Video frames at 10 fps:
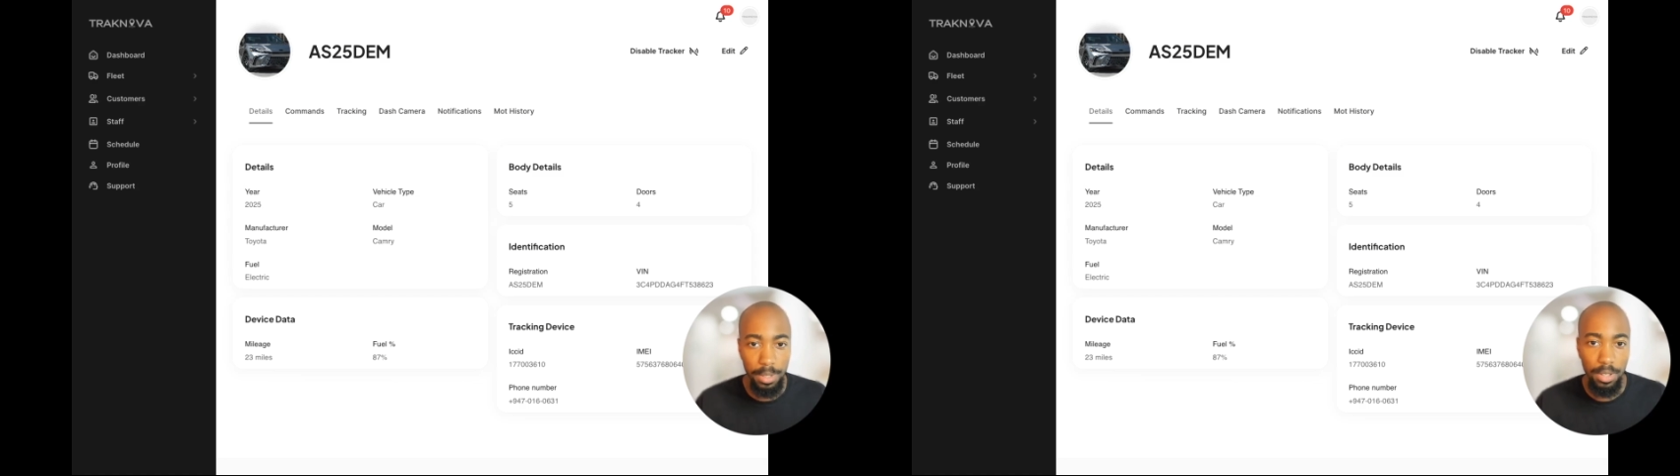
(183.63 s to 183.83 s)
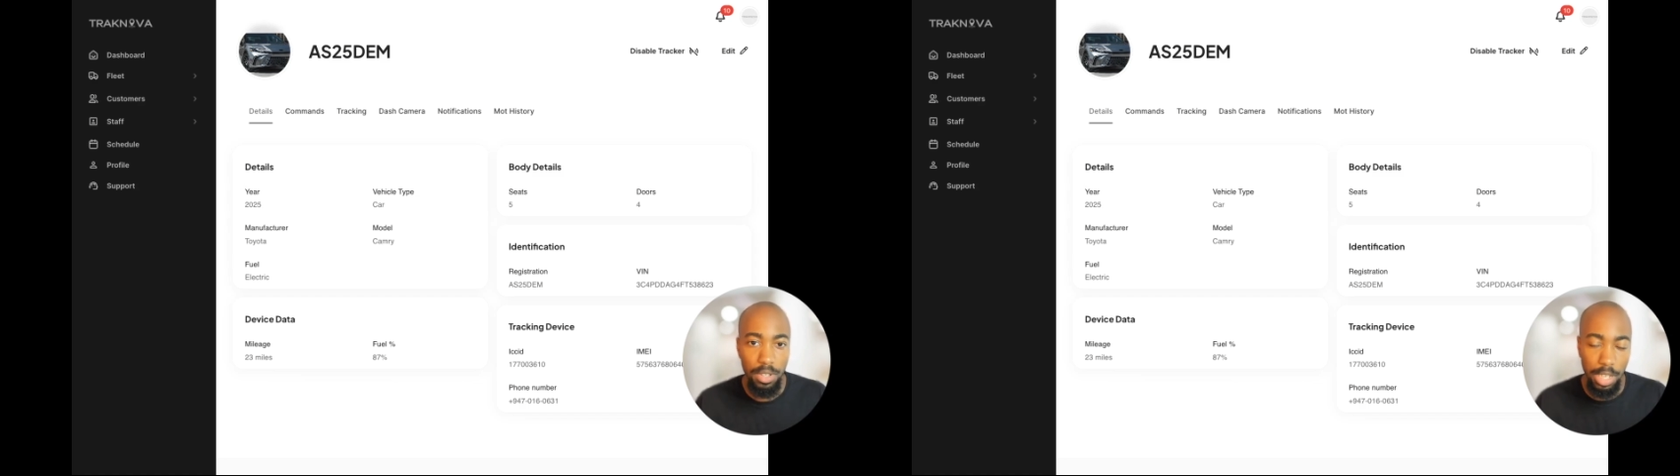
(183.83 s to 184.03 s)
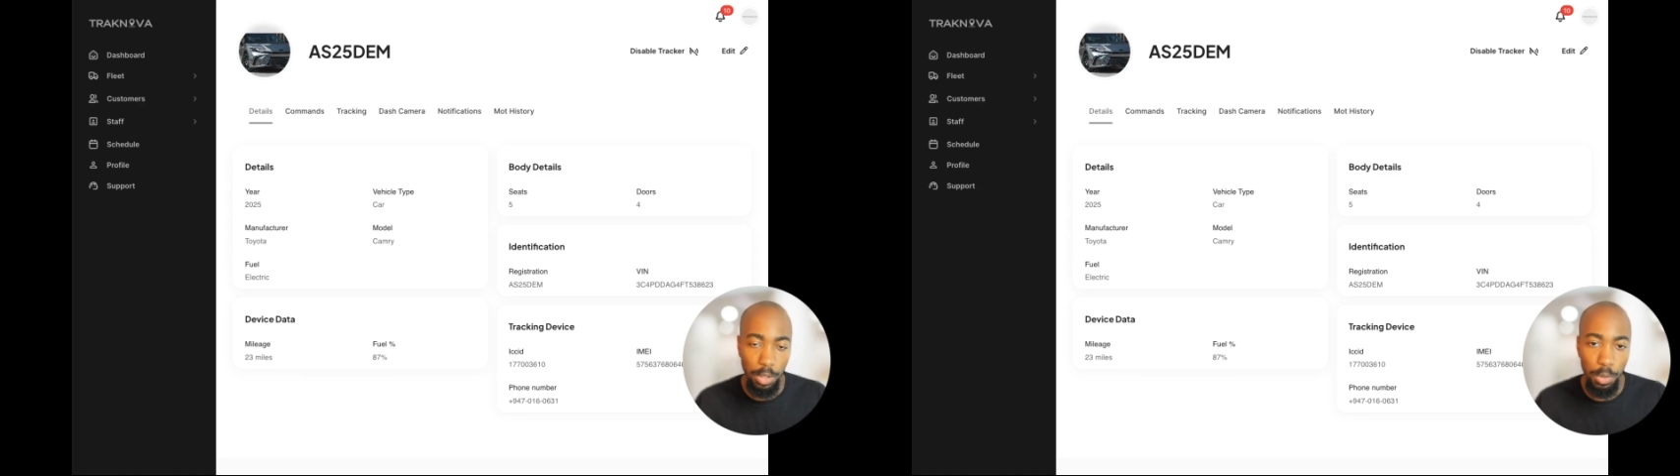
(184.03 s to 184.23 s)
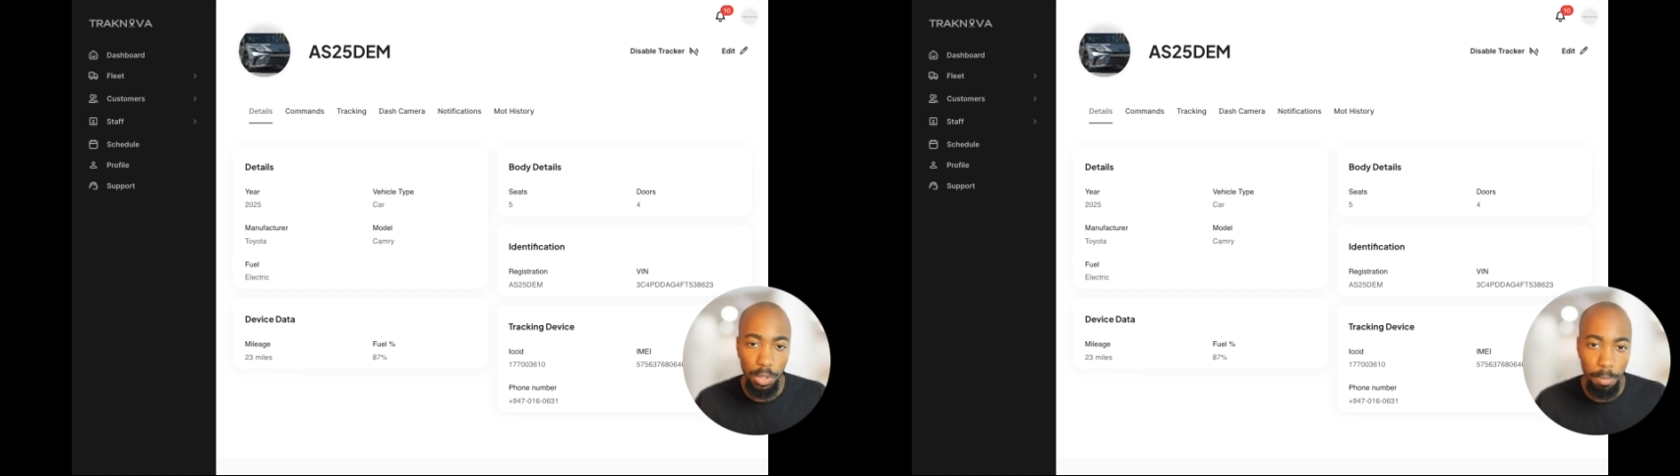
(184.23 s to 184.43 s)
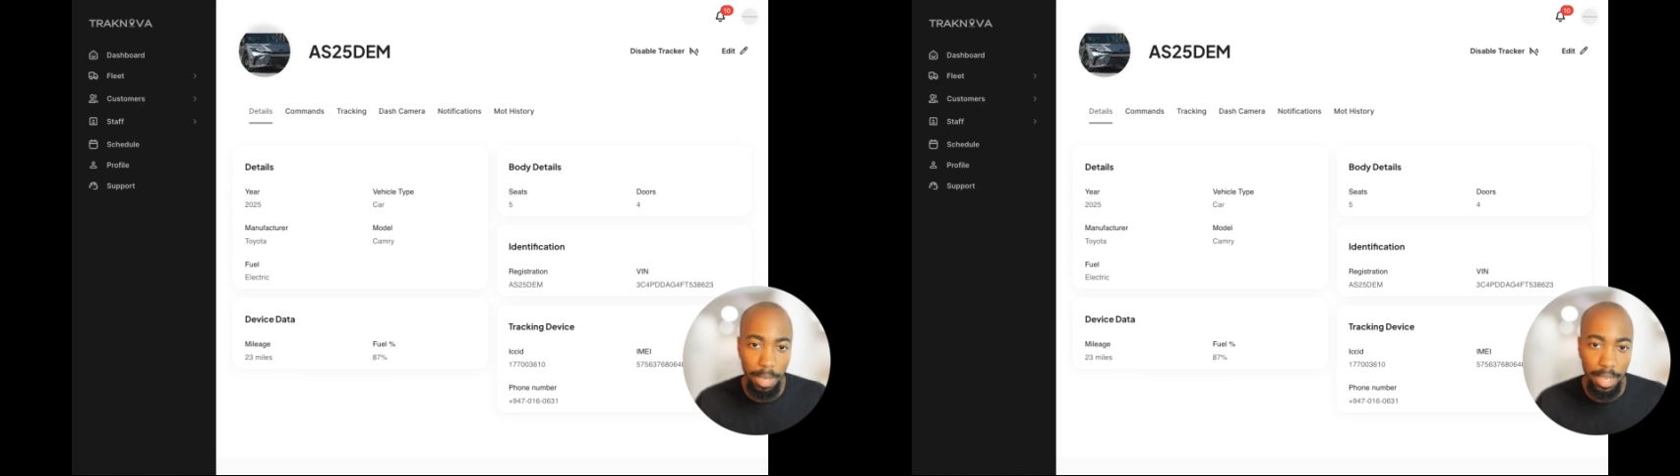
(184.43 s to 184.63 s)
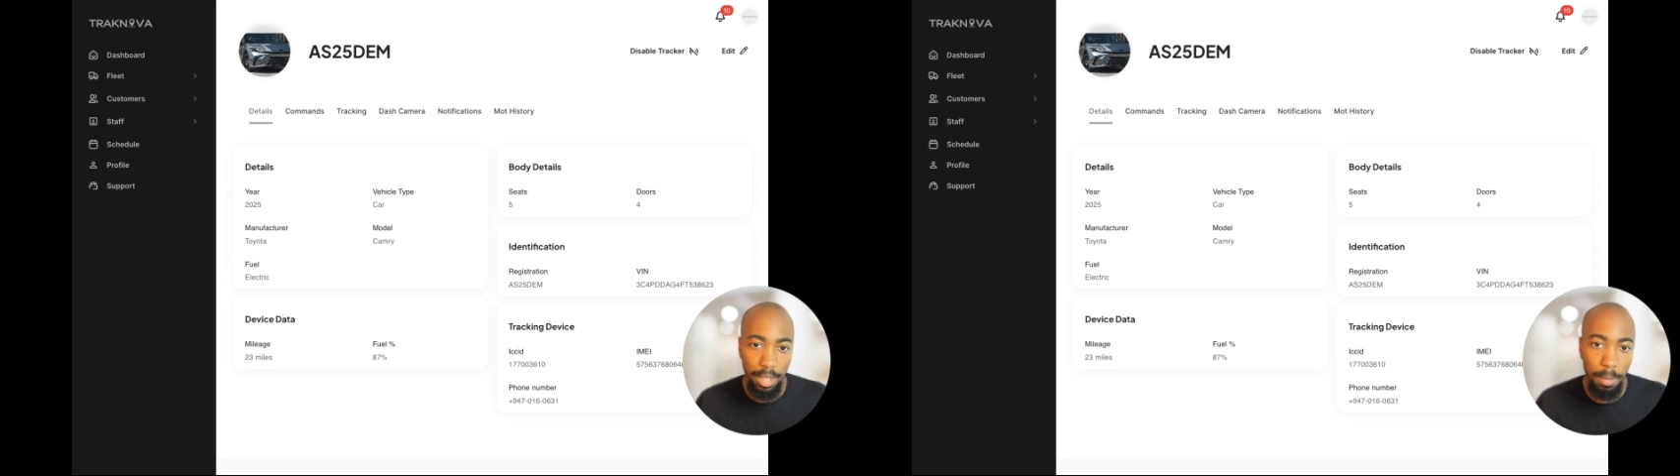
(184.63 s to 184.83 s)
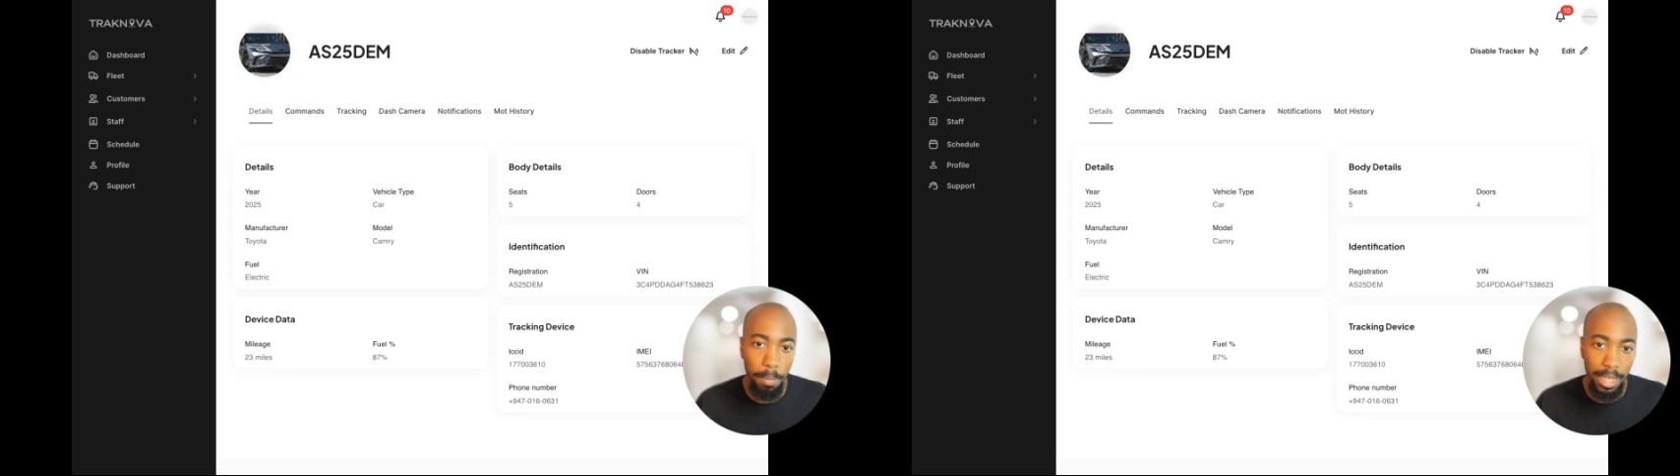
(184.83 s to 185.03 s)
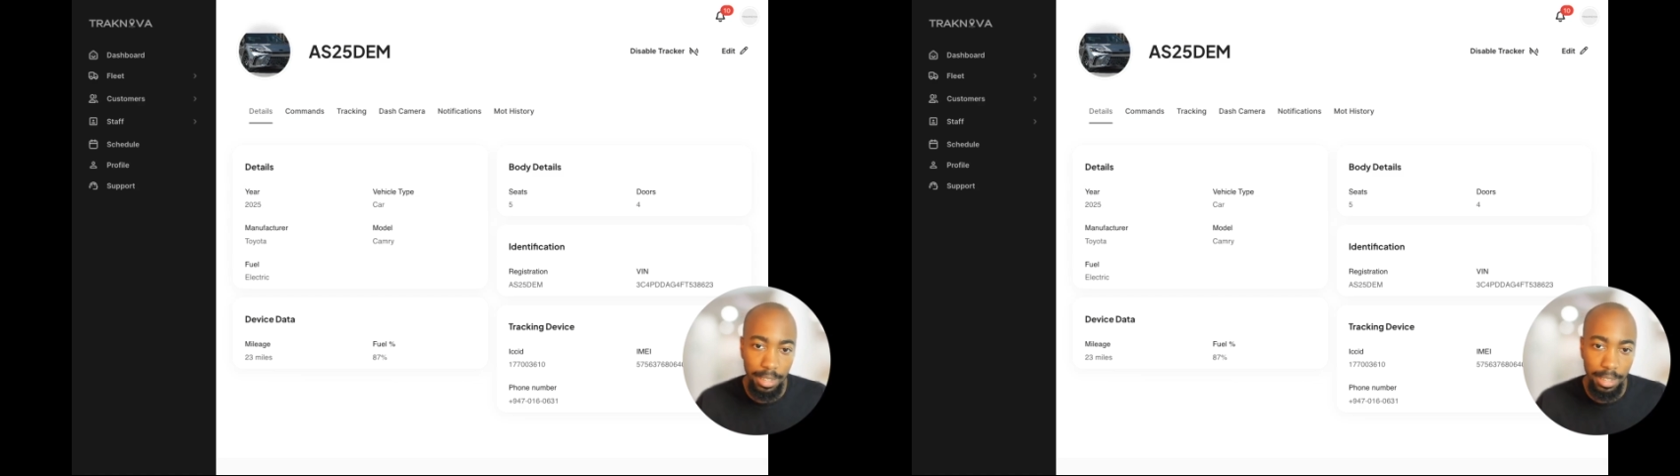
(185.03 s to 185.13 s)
so that you can make the best